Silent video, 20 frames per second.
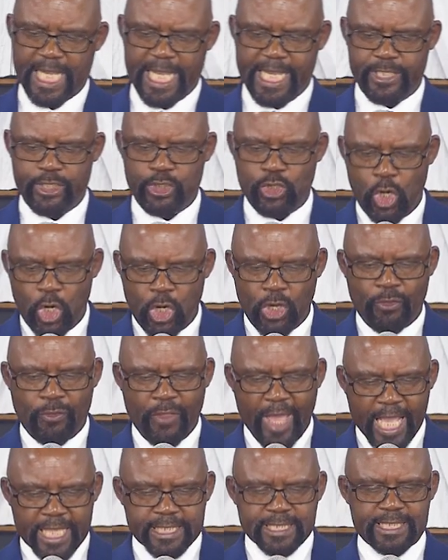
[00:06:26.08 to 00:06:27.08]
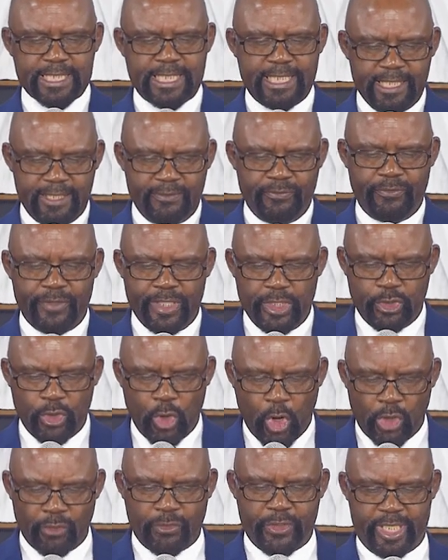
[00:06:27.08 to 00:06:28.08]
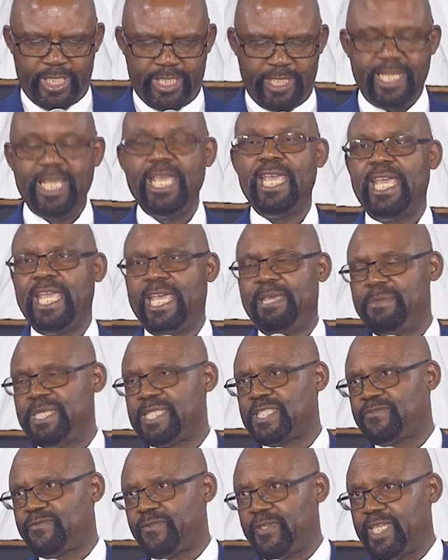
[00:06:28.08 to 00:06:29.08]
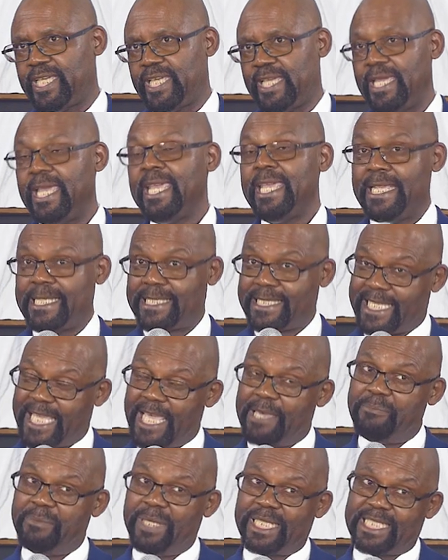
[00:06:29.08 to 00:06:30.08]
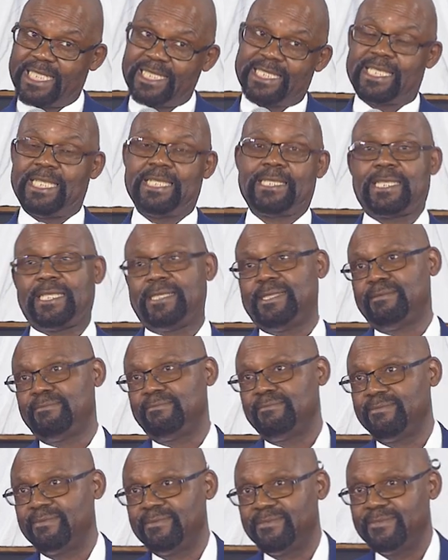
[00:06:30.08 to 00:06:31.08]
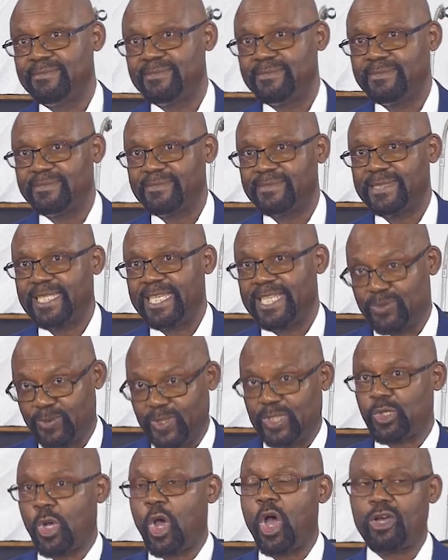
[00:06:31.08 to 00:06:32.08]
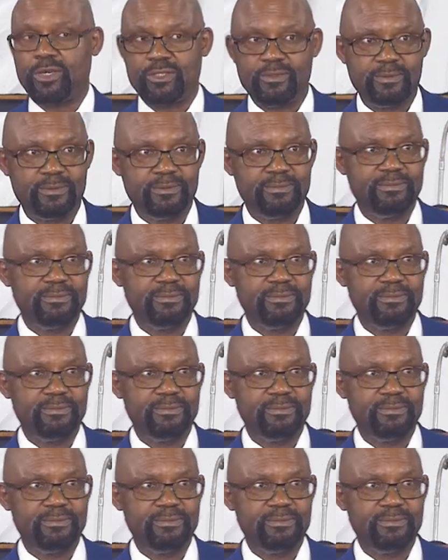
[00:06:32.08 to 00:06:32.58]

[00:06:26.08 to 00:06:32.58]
I know that in the northern hemisphere, it's camp meeting season as we talk.